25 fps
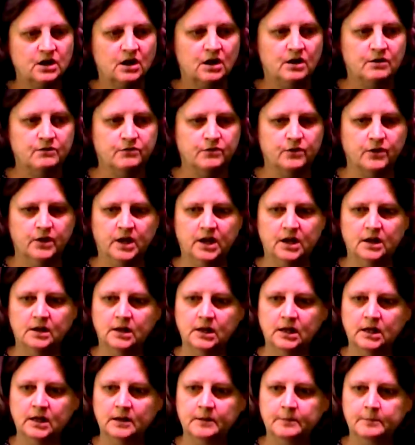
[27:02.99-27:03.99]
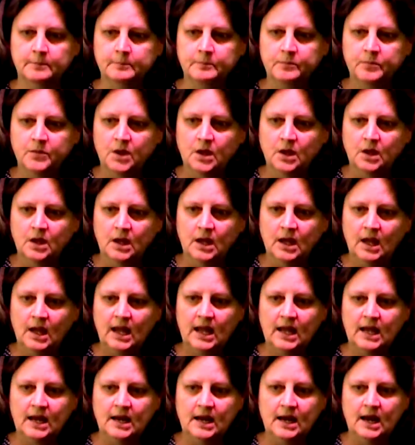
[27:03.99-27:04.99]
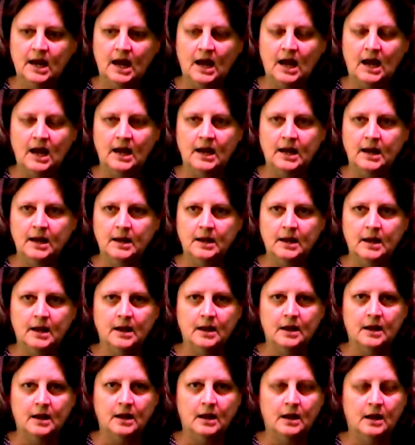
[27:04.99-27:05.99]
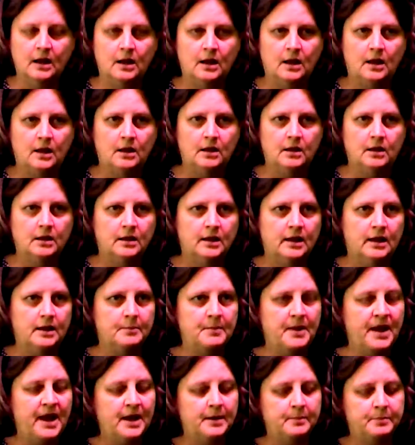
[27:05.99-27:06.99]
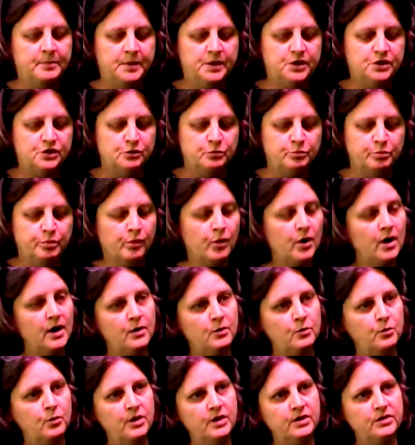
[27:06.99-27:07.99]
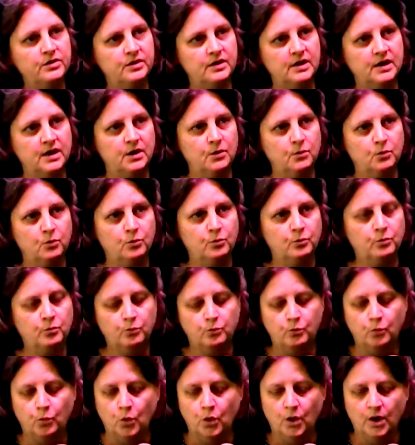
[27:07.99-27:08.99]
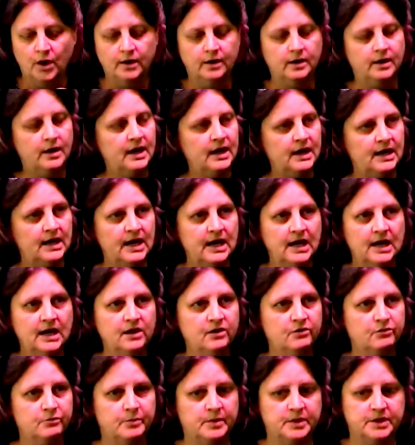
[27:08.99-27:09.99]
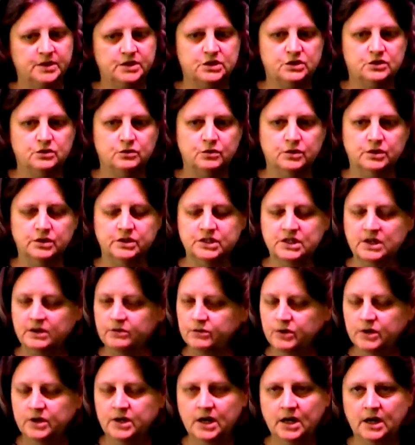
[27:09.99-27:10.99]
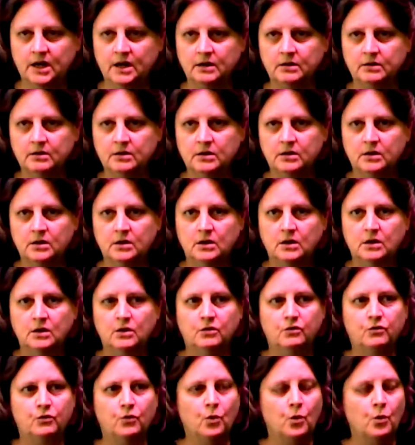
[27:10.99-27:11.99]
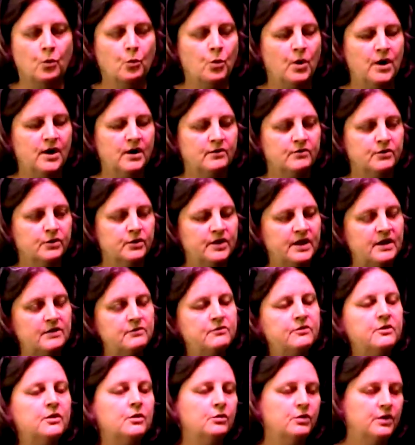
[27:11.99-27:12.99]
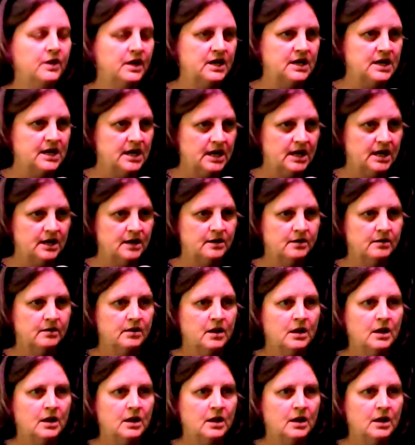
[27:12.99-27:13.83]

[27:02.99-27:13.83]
God for healing. And I am happy to pray with anyone and any of my students every day for whatever they feel they need.